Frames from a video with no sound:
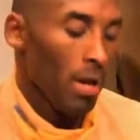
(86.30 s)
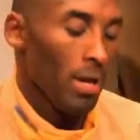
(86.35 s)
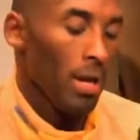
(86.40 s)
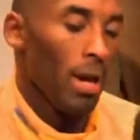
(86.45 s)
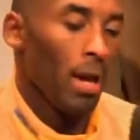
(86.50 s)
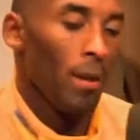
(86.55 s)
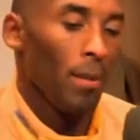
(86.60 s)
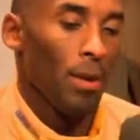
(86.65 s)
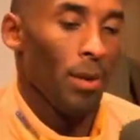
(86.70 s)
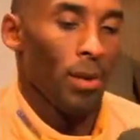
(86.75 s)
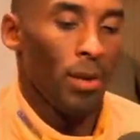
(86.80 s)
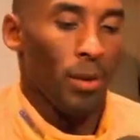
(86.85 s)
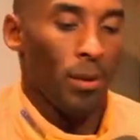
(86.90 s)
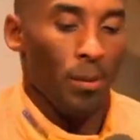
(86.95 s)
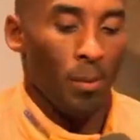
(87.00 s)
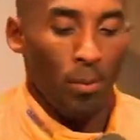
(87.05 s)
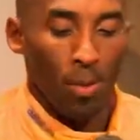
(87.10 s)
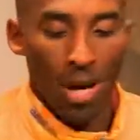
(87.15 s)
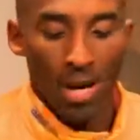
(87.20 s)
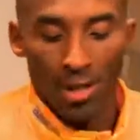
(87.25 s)
Yeah, I mean,
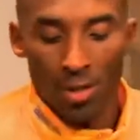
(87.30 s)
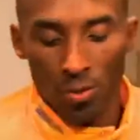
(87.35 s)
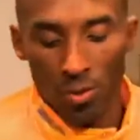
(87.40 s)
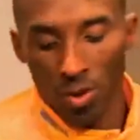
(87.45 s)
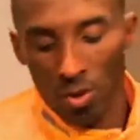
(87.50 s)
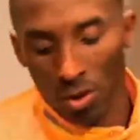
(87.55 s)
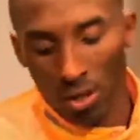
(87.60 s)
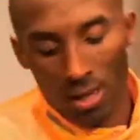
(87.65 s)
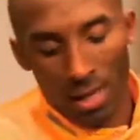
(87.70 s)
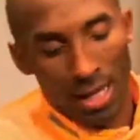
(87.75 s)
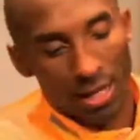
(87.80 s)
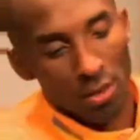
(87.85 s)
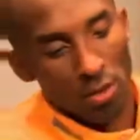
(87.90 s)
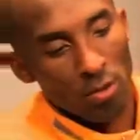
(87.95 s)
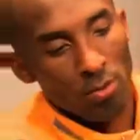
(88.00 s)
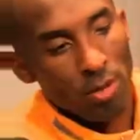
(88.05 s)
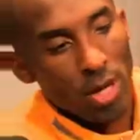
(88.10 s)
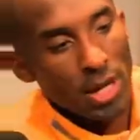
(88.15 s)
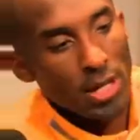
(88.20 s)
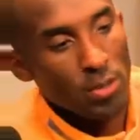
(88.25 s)
in practice we do it a lot,
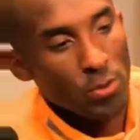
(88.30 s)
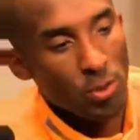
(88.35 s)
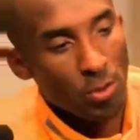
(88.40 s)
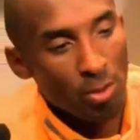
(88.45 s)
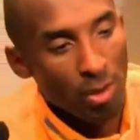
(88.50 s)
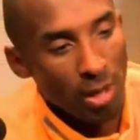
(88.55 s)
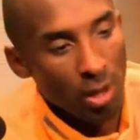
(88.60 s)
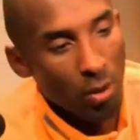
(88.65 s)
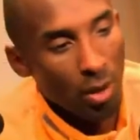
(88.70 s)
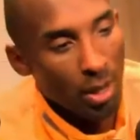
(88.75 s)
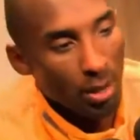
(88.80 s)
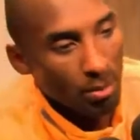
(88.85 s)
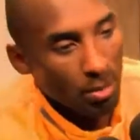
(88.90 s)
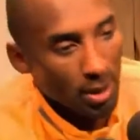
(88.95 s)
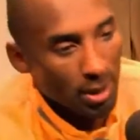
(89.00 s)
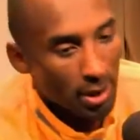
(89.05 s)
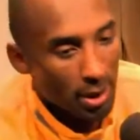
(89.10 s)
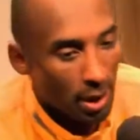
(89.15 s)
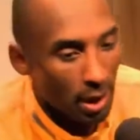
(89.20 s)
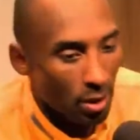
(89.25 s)
though. In practice we play quite a
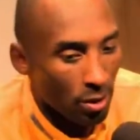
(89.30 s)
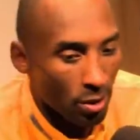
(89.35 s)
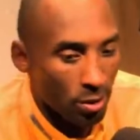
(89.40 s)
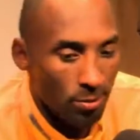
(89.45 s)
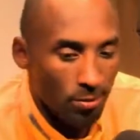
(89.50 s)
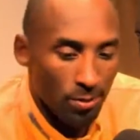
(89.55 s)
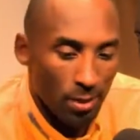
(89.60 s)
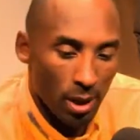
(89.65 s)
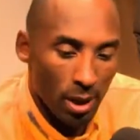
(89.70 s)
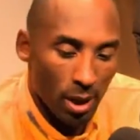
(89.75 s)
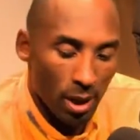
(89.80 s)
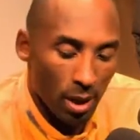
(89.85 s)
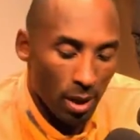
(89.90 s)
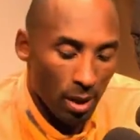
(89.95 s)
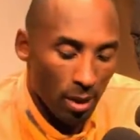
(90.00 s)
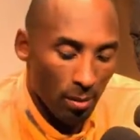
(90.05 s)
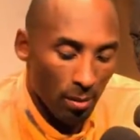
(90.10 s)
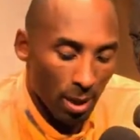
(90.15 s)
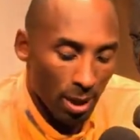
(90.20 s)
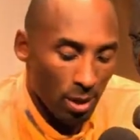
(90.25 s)
bit together.
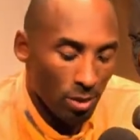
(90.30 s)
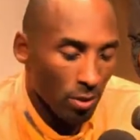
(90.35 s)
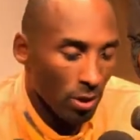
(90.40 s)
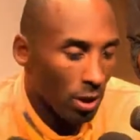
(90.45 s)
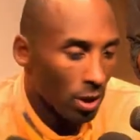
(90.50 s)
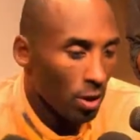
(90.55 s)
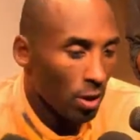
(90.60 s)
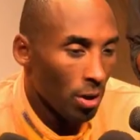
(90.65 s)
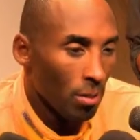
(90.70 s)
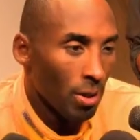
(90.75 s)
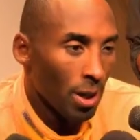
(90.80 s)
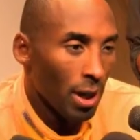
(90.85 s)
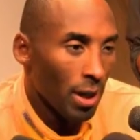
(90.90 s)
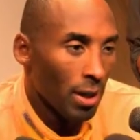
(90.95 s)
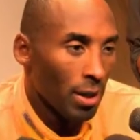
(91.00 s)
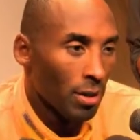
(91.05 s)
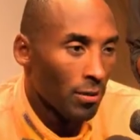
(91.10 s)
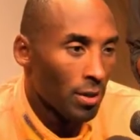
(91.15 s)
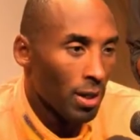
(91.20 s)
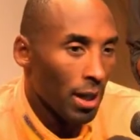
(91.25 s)
Mike's really good
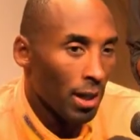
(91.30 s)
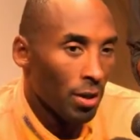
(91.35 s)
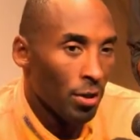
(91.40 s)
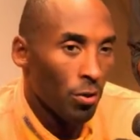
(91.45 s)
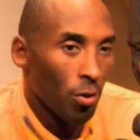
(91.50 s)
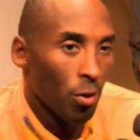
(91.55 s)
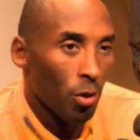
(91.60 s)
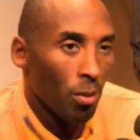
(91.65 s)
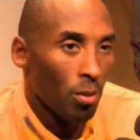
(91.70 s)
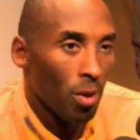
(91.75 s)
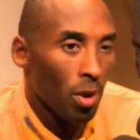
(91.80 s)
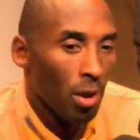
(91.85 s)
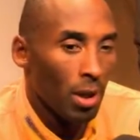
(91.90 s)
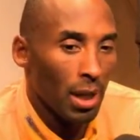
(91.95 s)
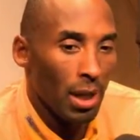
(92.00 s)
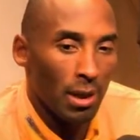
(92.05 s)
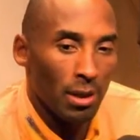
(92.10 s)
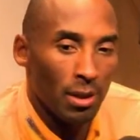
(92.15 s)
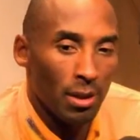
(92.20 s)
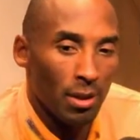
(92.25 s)
about it, of kind of throwing the
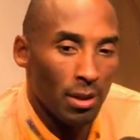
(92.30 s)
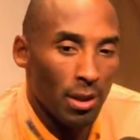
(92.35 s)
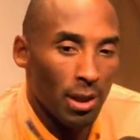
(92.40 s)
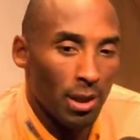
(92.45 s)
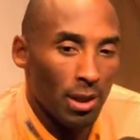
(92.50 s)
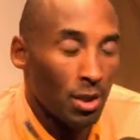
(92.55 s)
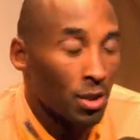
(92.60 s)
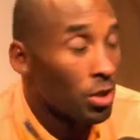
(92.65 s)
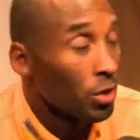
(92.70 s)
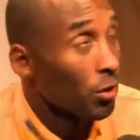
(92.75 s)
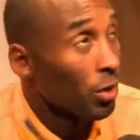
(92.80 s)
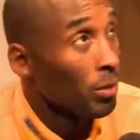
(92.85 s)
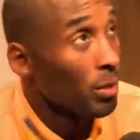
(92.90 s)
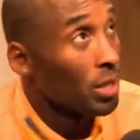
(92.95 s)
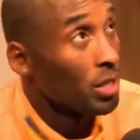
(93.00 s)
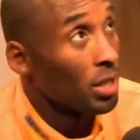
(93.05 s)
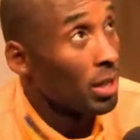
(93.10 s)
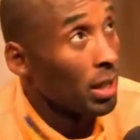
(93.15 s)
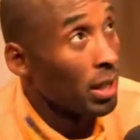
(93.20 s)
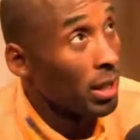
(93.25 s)
ball out there and letting us
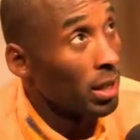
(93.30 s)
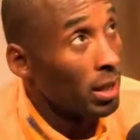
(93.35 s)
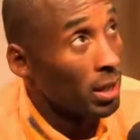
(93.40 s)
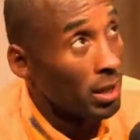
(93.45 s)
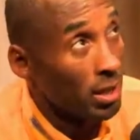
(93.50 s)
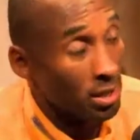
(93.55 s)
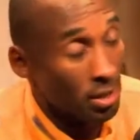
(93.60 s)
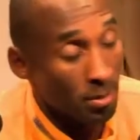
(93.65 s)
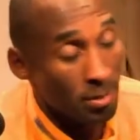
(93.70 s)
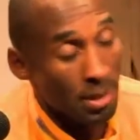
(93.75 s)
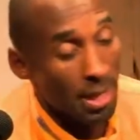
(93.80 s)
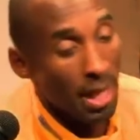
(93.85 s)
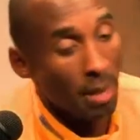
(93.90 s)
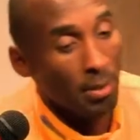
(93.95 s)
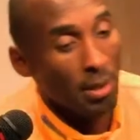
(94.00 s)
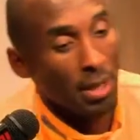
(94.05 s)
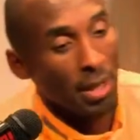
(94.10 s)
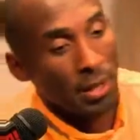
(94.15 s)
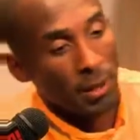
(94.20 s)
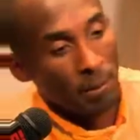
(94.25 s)
scrimmage and get some
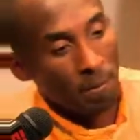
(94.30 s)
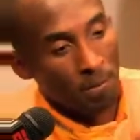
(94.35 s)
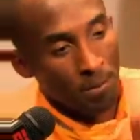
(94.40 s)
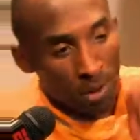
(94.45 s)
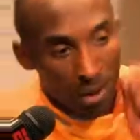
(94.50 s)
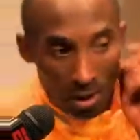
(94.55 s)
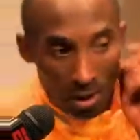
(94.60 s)
timing down.